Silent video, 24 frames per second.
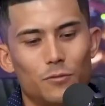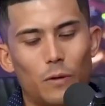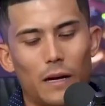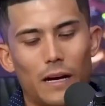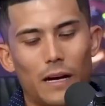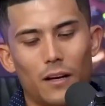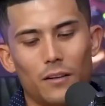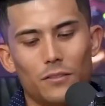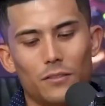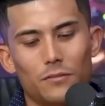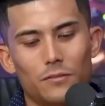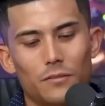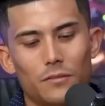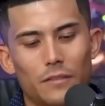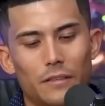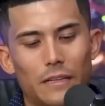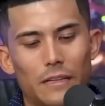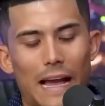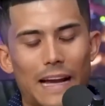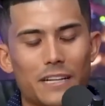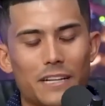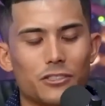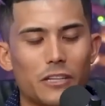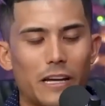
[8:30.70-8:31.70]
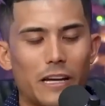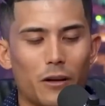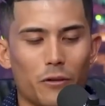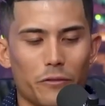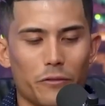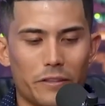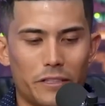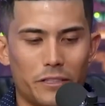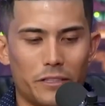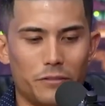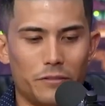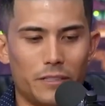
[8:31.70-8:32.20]
Well, actually, I
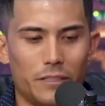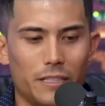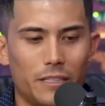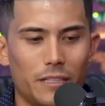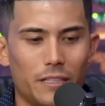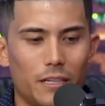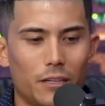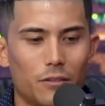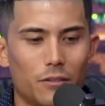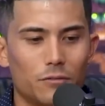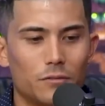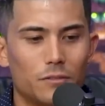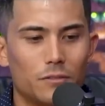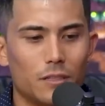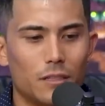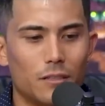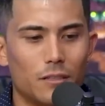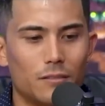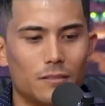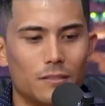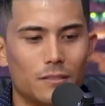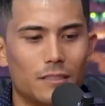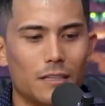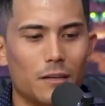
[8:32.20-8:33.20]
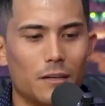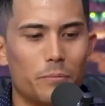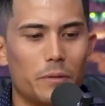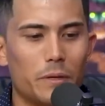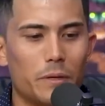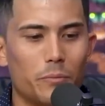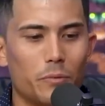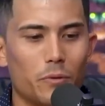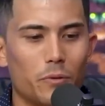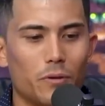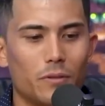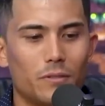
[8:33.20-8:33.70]
don't think you did know. So tell
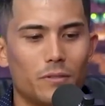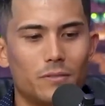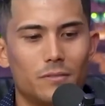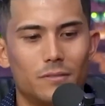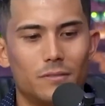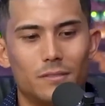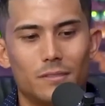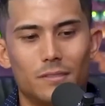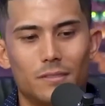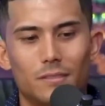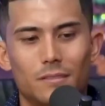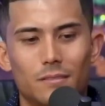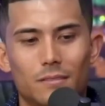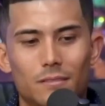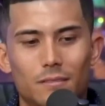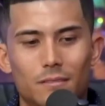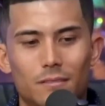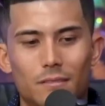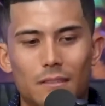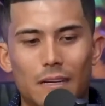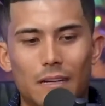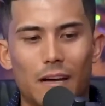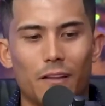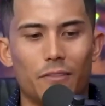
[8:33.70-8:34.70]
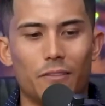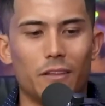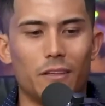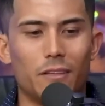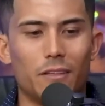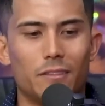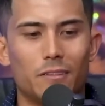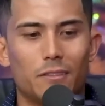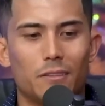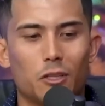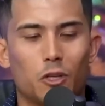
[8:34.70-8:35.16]
people how the,